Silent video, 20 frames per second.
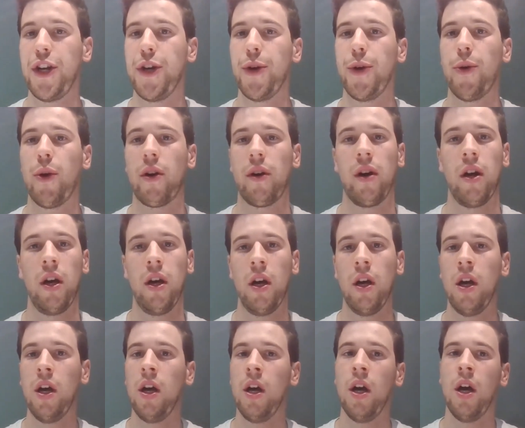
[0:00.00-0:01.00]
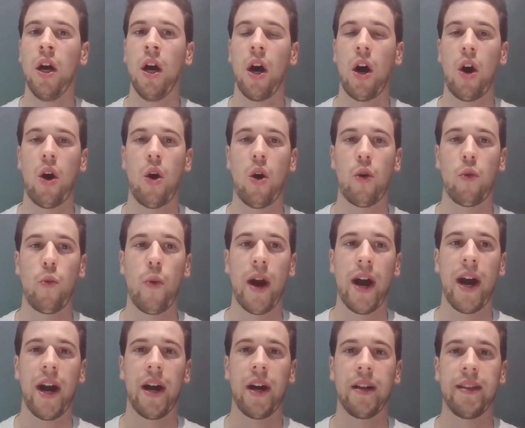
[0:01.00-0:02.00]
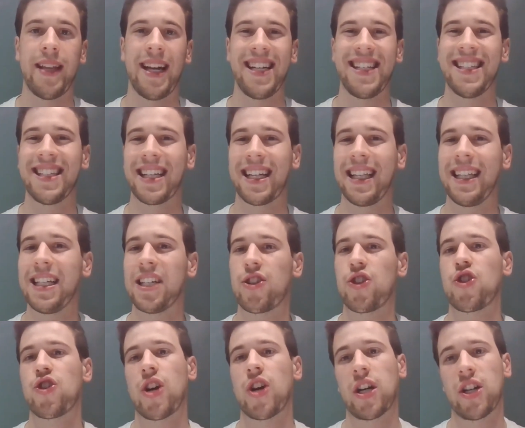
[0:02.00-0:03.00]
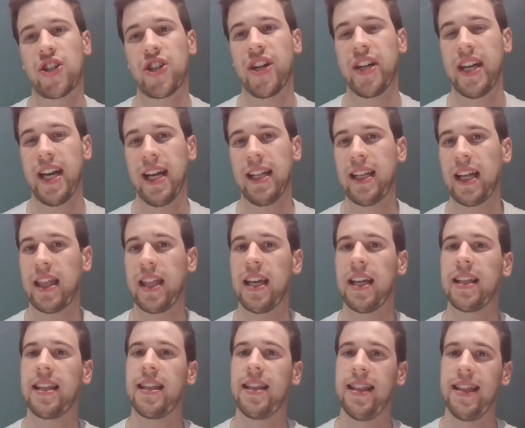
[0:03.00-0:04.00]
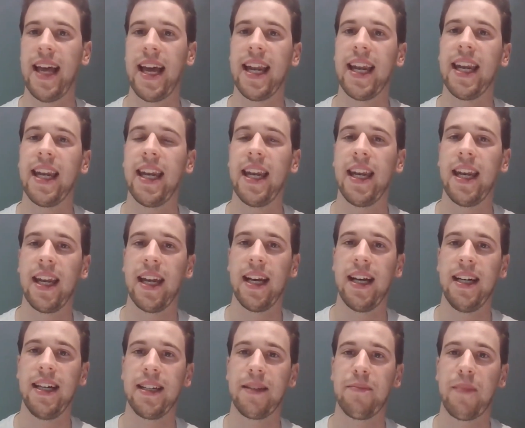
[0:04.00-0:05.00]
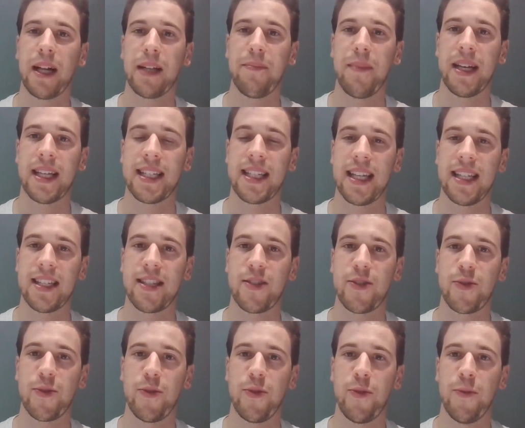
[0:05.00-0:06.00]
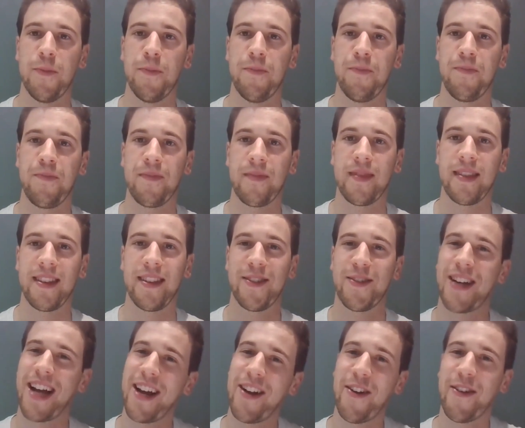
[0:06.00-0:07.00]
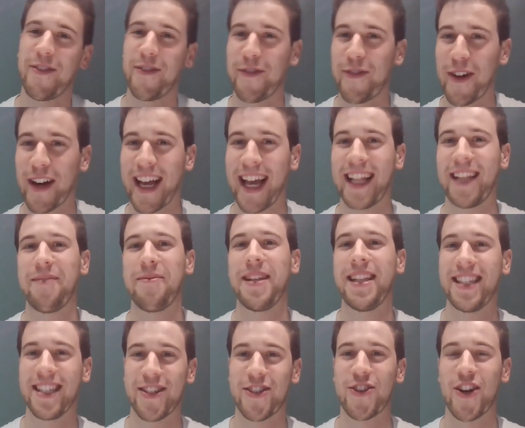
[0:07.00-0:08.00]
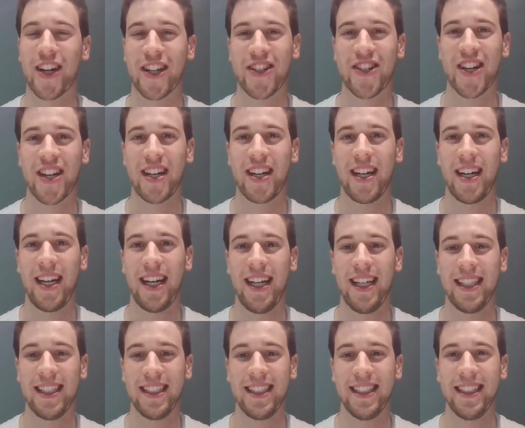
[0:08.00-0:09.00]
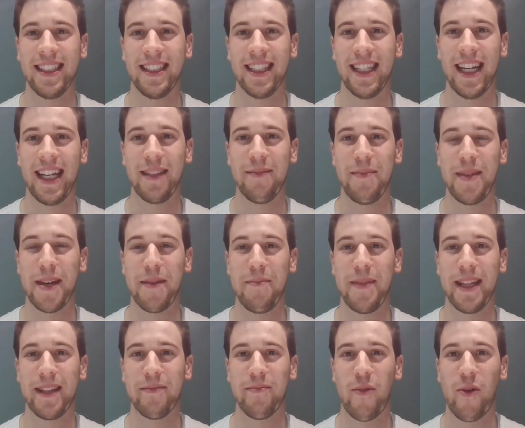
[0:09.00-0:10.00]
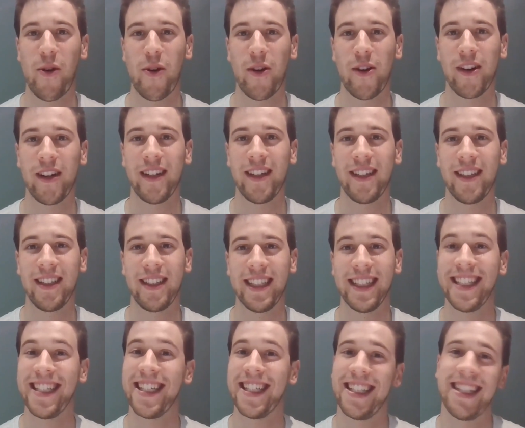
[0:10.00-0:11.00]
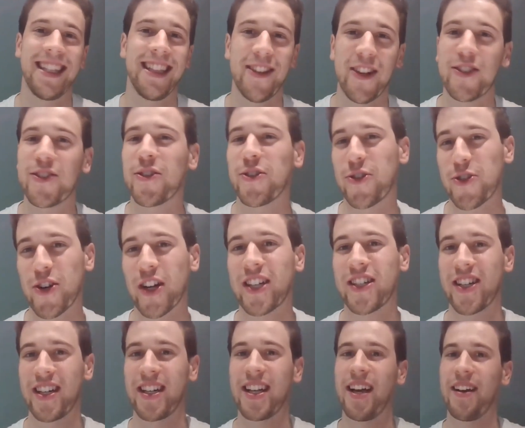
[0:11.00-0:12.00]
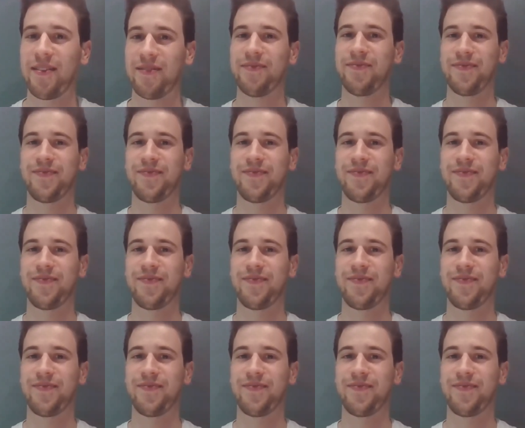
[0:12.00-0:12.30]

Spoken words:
new, or where there isn't a clear structure yet, I think then it might make sense to kind of forget a bit the structure and be a bit more not so structured. Yeah.